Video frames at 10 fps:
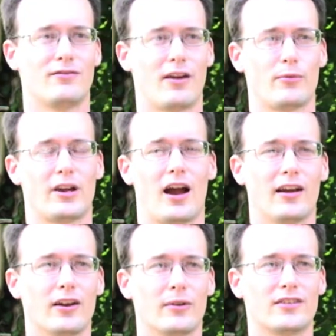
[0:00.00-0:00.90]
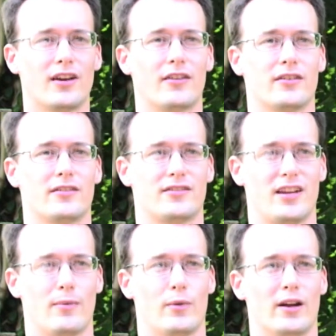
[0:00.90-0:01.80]
Right when we got here, we saw the, the
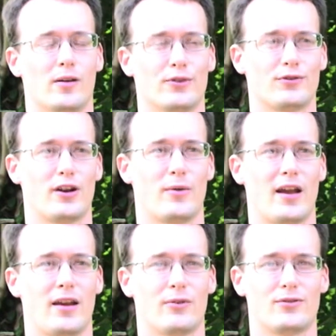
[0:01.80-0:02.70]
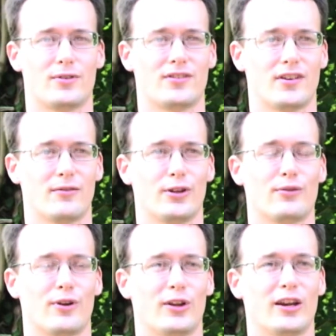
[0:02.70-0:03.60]
sabrewing almost right away, which was uh, really
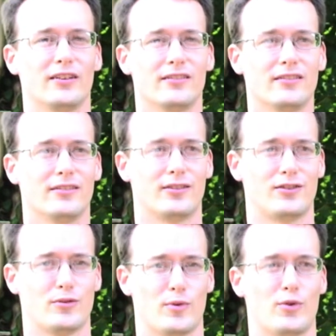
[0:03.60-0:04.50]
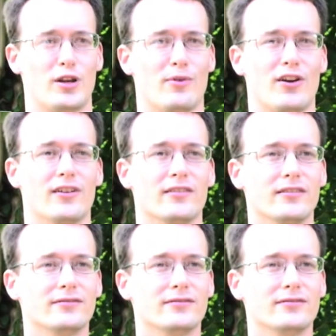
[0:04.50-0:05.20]
thrilling. It's a super pretty bird.